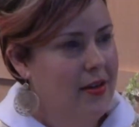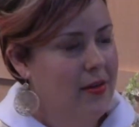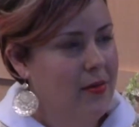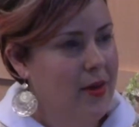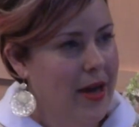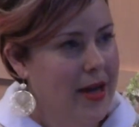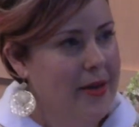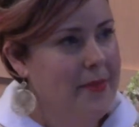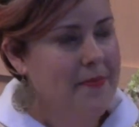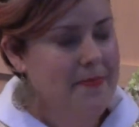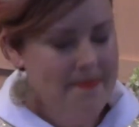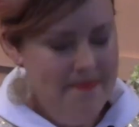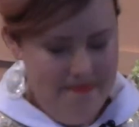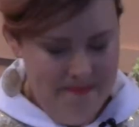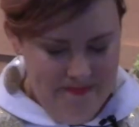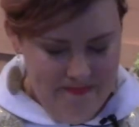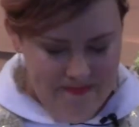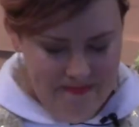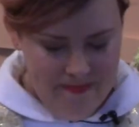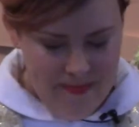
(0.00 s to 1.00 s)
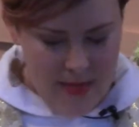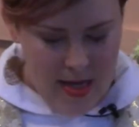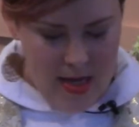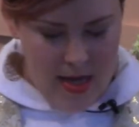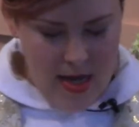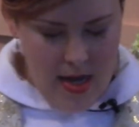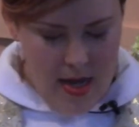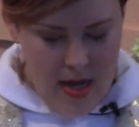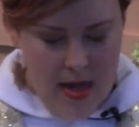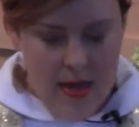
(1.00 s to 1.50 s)
Right?
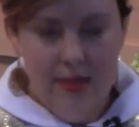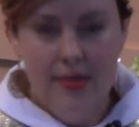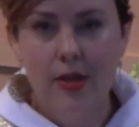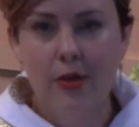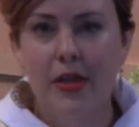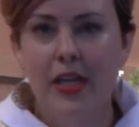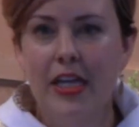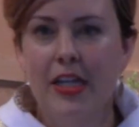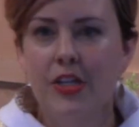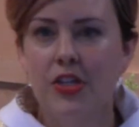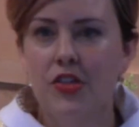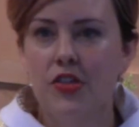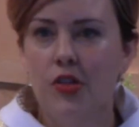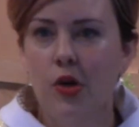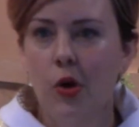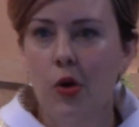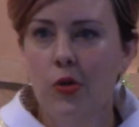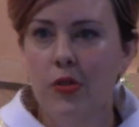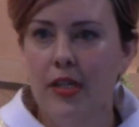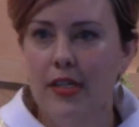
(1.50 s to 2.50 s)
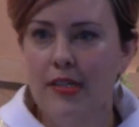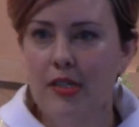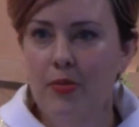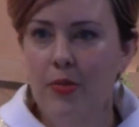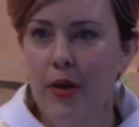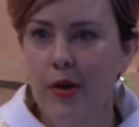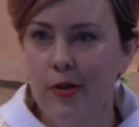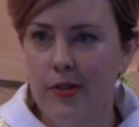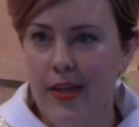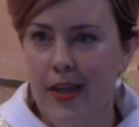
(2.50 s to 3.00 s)
So each sold its
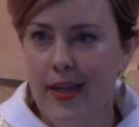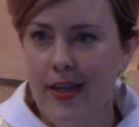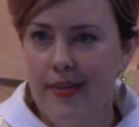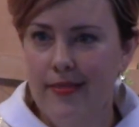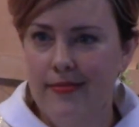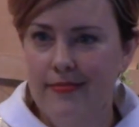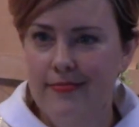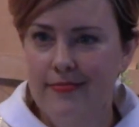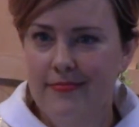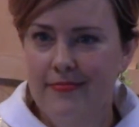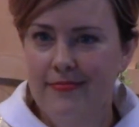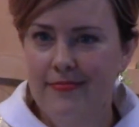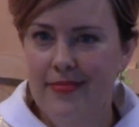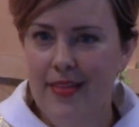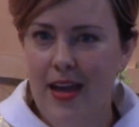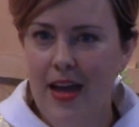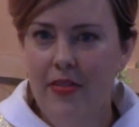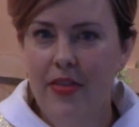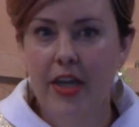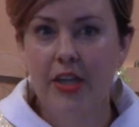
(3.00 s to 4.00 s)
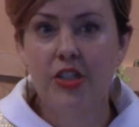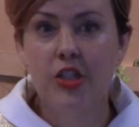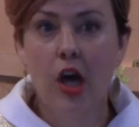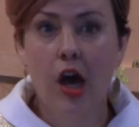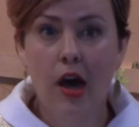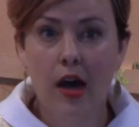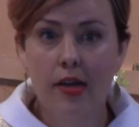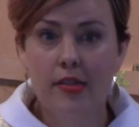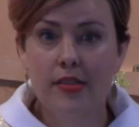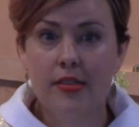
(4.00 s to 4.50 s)
building. They
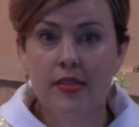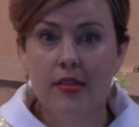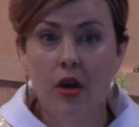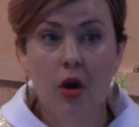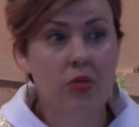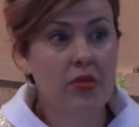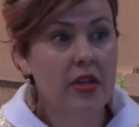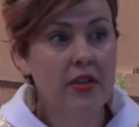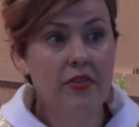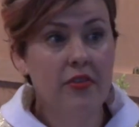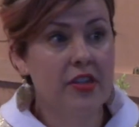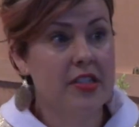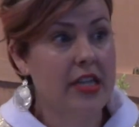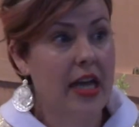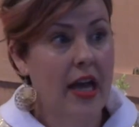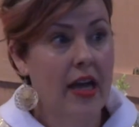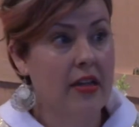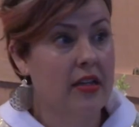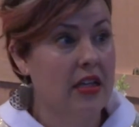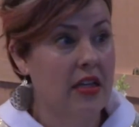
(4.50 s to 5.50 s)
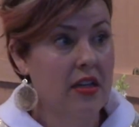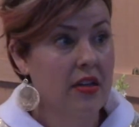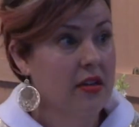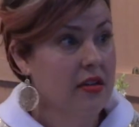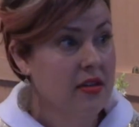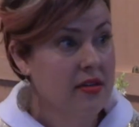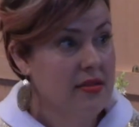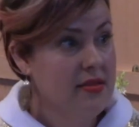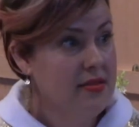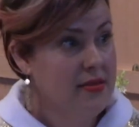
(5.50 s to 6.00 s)
talked only for 10
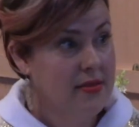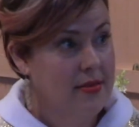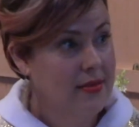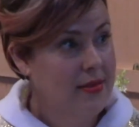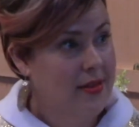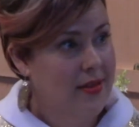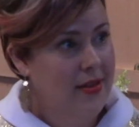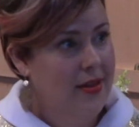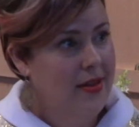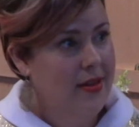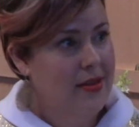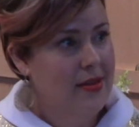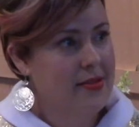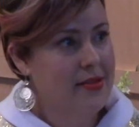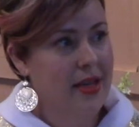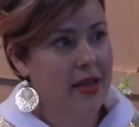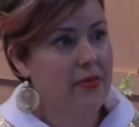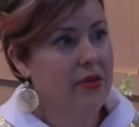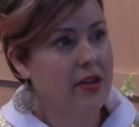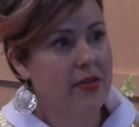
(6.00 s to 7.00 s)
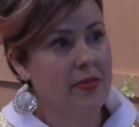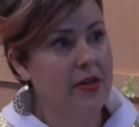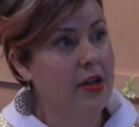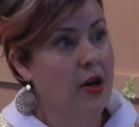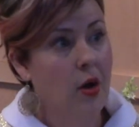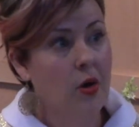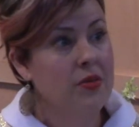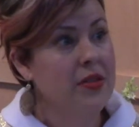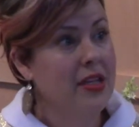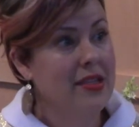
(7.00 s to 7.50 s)
years. Say with me,
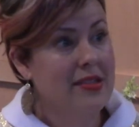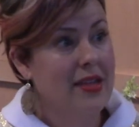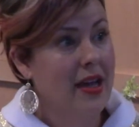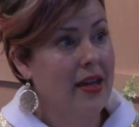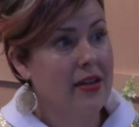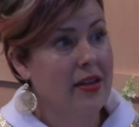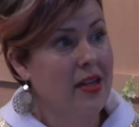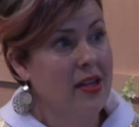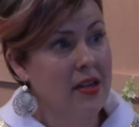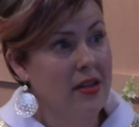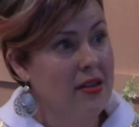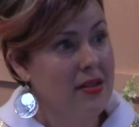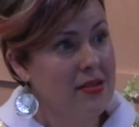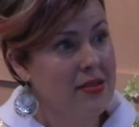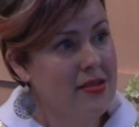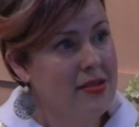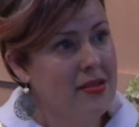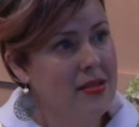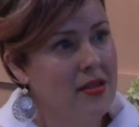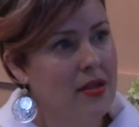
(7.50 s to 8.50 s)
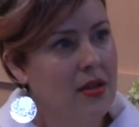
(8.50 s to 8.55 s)
only 10 years.